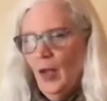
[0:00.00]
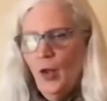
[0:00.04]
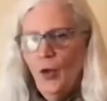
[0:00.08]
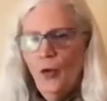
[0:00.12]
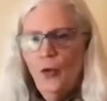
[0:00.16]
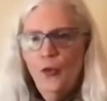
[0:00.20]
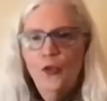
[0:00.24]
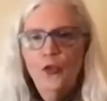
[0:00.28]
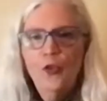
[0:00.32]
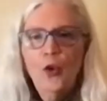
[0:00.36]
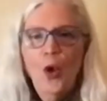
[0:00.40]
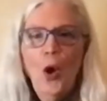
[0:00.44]

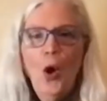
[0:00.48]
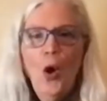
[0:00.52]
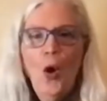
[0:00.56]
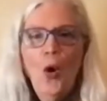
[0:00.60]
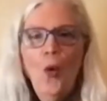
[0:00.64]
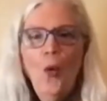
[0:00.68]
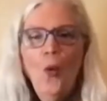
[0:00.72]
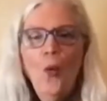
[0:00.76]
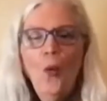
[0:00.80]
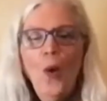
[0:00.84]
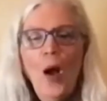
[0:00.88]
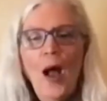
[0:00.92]

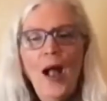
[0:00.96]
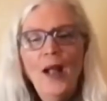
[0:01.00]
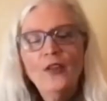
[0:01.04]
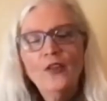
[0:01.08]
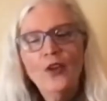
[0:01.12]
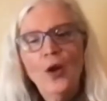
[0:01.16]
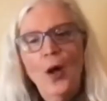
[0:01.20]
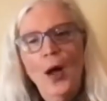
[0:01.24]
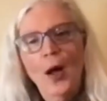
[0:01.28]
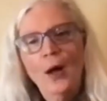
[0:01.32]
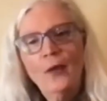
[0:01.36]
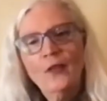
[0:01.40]
So I
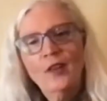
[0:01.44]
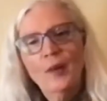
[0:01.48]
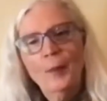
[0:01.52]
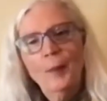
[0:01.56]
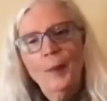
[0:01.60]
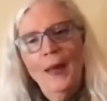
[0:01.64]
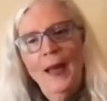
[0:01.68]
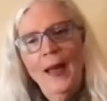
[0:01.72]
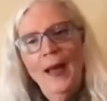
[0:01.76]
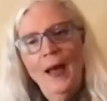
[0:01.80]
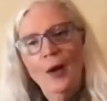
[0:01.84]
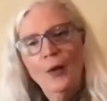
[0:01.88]
talked
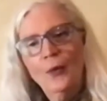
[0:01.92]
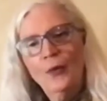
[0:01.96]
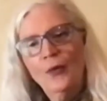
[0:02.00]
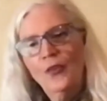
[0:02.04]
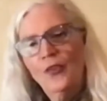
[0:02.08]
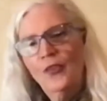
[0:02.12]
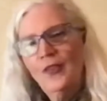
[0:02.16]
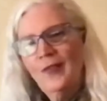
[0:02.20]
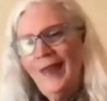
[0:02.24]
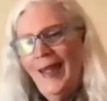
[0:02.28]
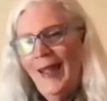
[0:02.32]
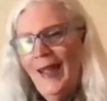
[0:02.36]
about
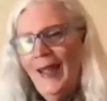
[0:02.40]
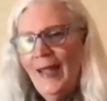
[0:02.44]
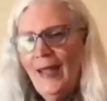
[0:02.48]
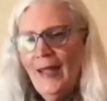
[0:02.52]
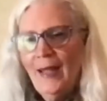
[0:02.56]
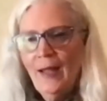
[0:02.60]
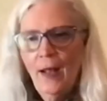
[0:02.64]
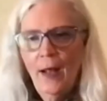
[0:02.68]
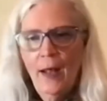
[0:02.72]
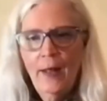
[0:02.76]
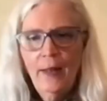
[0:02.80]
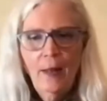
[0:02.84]

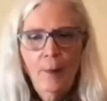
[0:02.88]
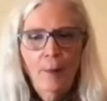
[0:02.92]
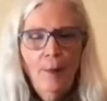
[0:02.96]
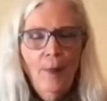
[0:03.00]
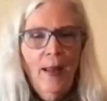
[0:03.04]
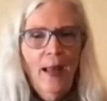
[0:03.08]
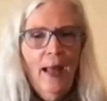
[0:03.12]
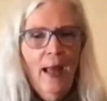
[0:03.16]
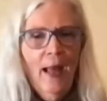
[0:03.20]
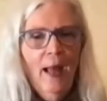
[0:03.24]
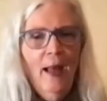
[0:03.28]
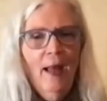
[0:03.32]
staying on the
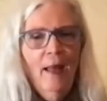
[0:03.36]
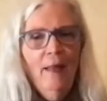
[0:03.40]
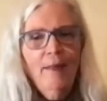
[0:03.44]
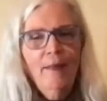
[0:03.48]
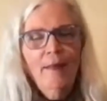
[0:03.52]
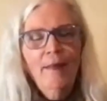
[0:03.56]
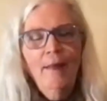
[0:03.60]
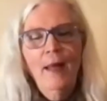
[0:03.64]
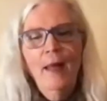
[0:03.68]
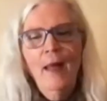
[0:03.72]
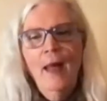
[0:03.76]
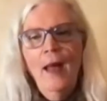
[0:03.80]

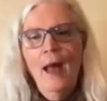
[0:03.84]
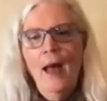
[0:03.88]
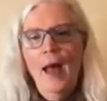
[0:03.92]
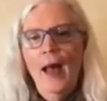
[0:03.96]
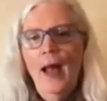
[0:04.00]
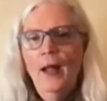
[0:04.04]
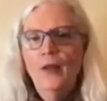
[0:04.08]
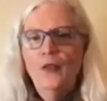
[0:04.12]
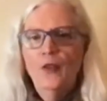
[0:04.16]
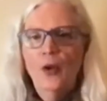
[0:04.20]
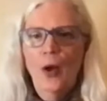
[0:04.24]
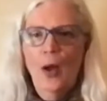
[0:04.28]
path.
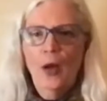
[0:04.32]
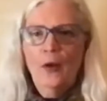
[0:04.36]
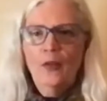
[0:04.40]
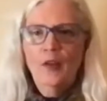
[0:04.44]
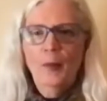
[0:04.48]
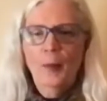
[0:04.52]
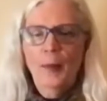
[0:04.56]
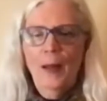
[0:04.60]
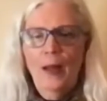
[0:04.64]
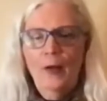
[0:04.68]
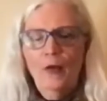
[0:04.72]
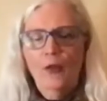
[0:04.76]
I
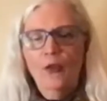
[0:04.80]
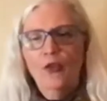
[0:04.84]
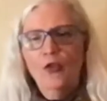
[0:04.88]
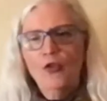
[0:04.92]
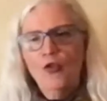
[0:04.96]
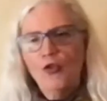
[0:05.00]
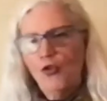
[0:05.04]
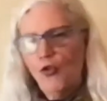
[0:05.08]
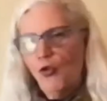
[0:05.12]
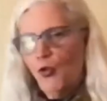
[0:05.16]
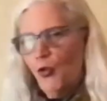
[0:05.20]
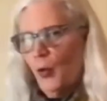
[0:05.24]
talked about
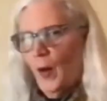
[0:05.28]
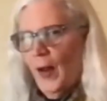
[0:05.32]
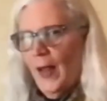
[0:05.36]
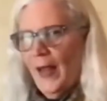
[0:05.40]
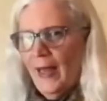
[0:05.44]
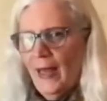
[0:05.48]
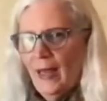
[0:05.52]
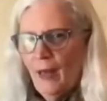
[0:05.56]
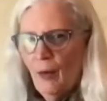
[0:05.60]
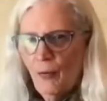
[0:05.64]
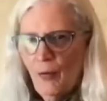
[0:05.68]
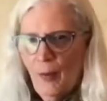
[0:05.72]

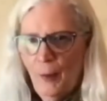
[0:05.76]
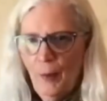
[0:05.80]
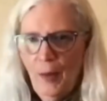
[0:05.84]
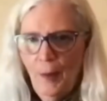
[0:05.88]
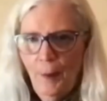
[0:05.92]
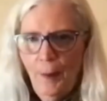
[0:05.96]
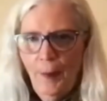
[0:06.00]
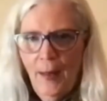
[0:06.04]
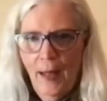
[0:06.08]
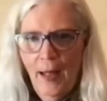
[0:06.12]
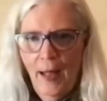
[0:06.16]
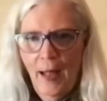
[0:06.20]
straying from
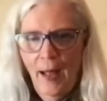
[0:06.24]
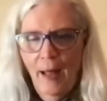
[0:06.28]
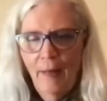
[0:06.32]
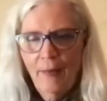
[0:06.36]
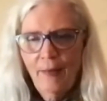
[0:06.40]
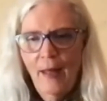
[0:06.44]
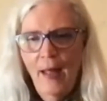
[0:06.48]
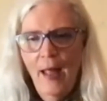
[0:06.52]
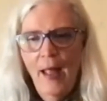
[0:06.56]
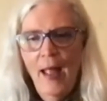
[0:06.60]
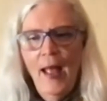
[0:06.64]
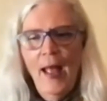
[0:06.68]
the
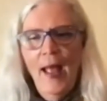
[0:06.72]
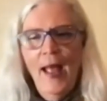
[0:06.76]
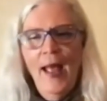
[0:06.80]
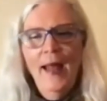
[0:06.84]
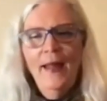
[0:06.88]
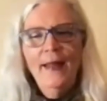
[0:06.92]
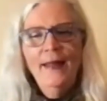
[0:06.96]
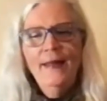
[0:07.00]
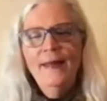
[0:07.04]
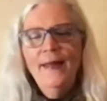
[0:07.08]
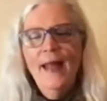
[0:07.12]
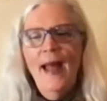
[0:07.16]
path.
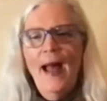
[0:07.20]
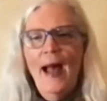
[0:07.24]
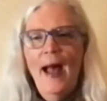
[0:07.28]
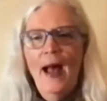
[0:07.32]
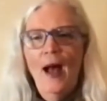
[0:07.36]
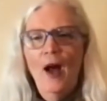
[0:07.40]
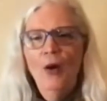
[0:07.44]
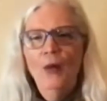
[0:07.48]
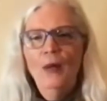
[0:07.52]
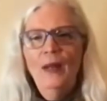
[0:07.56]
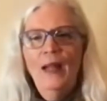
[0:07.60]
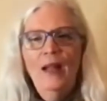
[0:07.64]
And
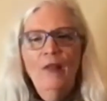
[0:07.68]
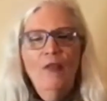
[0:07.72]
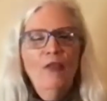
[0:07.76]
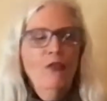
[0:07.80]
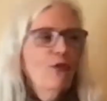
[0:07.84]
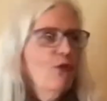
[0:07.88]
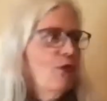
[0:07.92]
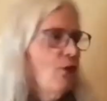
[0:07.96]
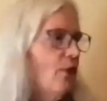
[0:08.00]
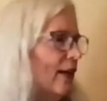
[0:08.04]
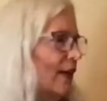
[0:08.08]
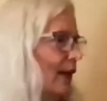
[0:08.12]
now
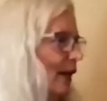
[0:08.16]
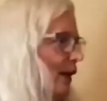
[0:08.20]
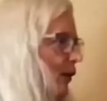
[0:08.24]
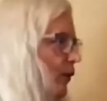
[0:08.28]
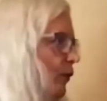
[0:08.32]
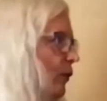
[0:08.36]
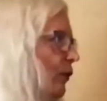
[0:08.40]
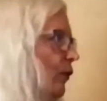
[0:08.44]
let's freaking